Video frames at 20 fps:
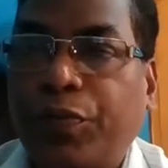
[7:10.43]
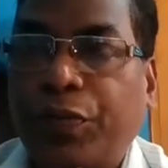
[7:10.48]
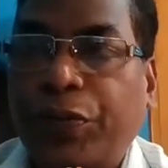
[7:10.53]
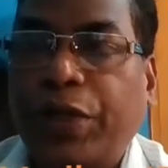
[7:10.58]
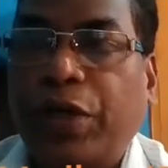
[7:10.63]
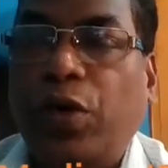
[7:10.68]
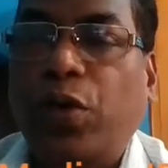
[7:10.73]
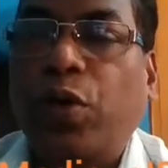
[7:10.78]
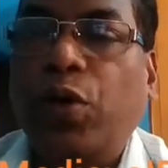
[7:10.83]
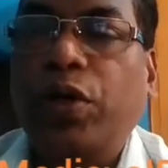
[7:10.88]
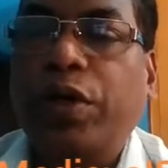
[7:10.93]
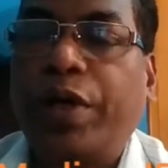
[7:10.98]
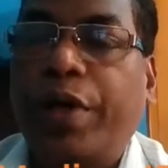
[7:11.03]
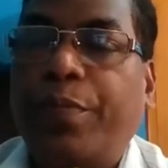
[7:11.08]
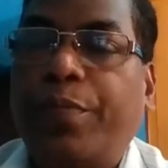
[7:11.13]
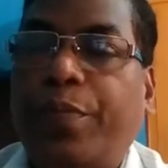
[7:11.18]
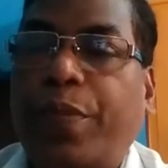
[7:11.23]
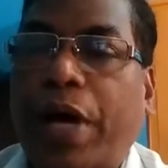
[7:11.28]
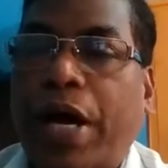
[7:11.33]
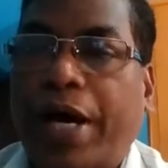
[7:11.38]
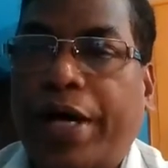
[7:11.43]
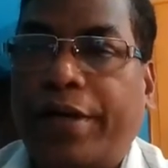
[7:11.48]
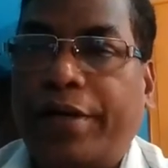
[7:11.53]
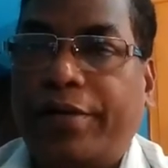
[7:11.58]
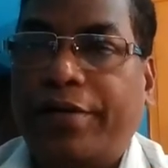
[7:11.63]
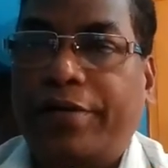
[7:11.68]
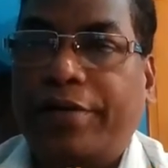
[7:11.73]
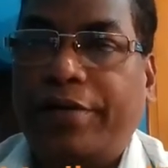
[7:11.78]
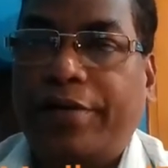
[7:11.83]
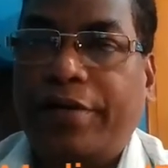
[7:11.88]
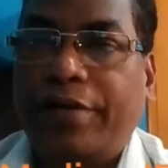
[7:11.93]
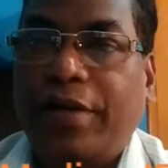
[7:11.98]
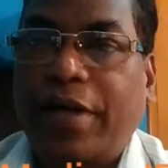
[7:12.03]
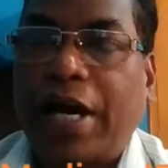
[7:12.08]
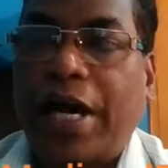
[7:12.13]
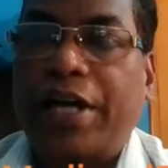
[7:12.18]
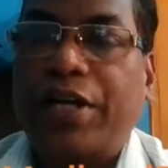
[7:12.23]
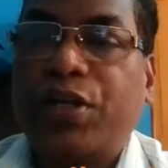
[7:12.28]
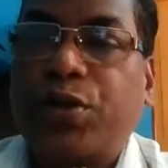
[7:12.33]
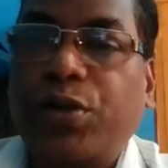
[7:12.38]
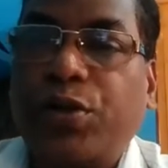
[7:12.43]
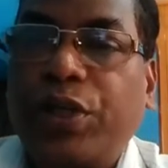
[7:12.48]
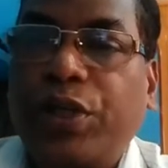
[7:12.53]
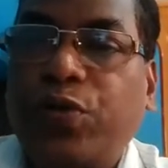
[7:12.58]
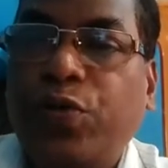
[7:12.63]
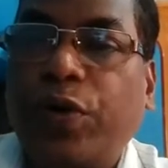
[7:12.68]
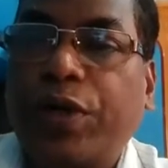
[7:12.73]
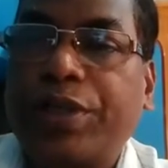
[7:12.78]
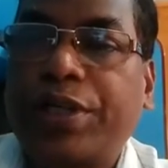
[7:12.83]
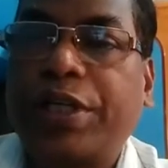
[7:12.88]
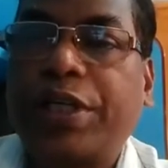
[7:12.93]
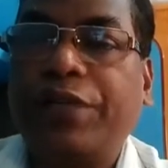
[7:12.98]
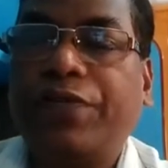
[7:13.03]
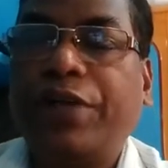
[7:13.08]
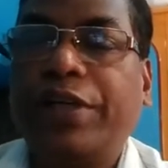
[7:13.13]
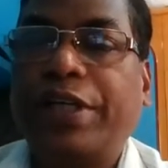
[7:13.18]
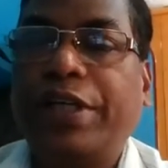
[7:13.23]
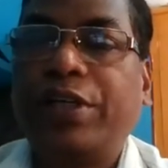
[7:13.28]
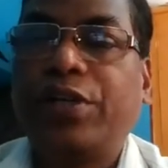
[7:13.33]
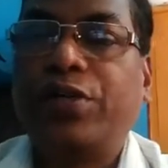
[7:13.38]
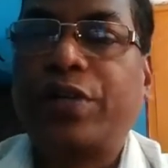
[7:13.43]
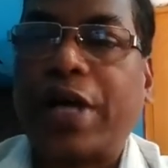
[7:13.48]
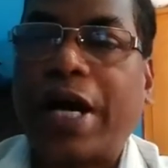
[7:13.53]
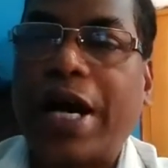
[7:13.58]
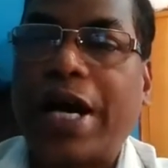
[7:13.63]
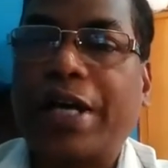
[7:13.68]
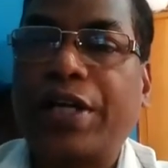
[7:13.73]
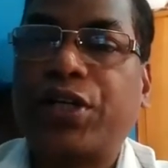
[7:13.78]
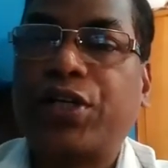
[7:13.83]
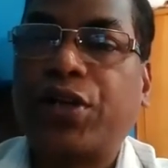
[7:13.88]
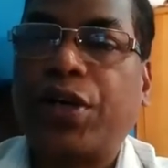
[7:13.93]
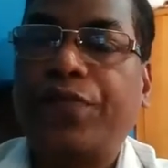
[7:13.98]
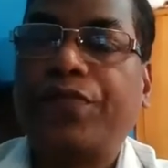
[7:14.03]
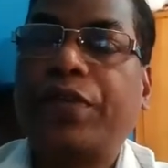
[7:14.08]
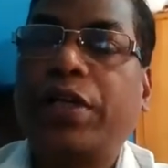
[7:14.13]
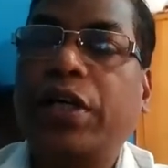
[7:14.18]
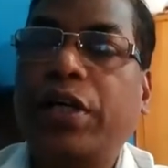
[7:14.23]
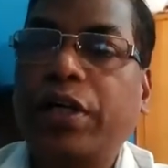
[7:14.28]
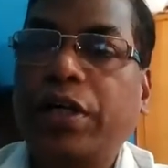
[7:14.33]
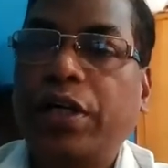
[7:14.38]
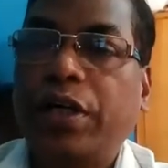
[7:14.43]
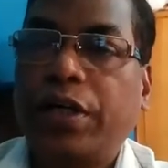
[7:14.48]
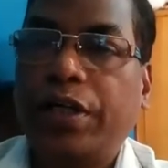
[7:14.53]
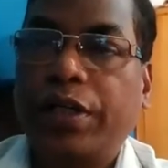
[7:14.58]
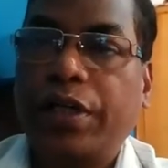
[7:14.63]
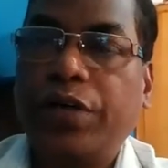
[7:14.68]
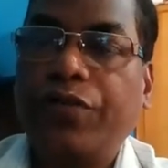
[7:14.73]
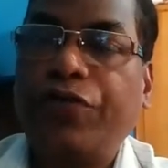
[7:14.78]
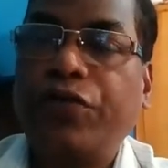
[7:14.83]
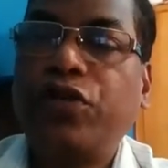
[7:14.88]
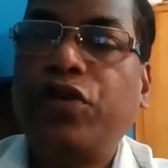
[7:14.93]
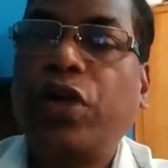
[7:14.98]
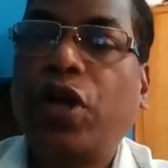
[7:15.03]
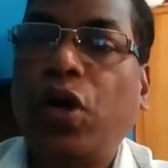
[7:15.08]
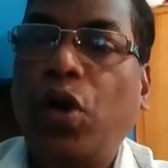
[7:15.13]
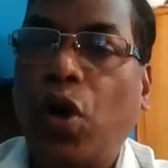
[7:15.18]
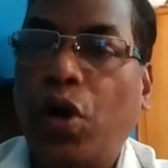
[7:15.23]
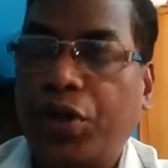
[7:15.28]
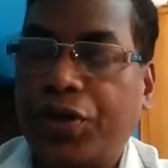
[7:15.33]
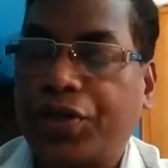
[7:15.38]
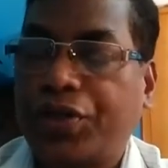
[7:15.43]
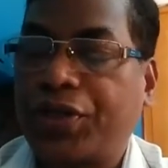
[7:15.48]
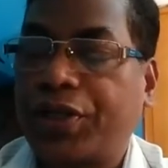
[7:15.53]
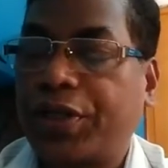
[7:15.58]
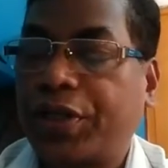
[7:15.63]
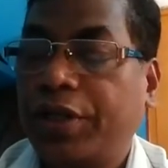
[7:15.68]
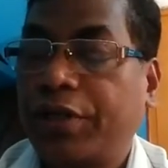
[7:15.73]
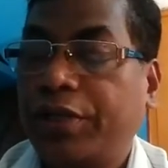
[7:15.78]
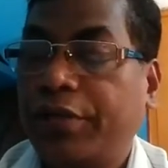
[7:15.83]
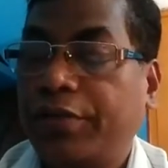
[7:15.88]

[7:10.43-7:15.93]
the whole empire. And so it was given into the hands of the feudal lords.